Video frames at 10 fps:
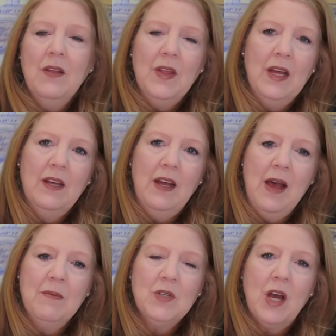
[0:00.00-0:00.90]
The
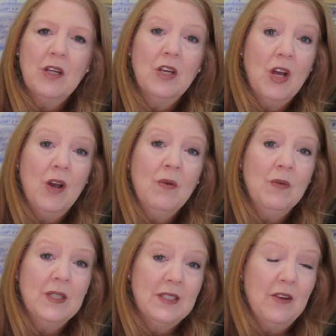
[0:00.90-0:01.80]

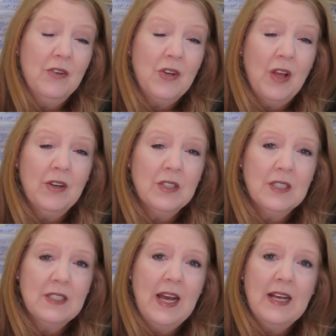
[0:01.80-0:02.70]
DocGo is $100
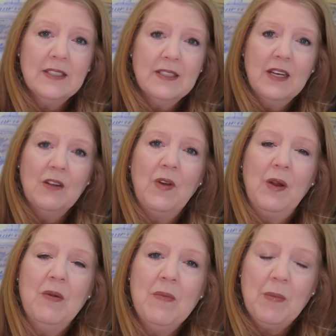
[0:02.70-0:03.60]
a test, and if
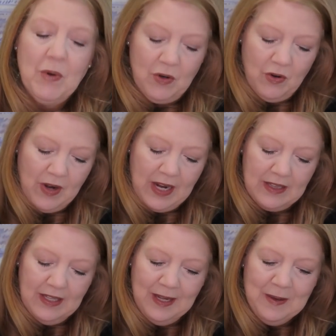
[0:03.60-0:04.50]
I remember
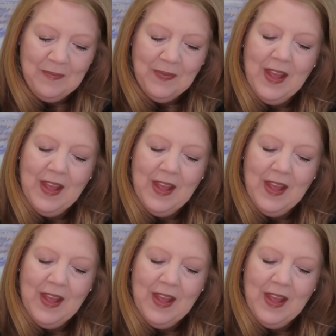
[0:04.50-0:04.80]
correctly,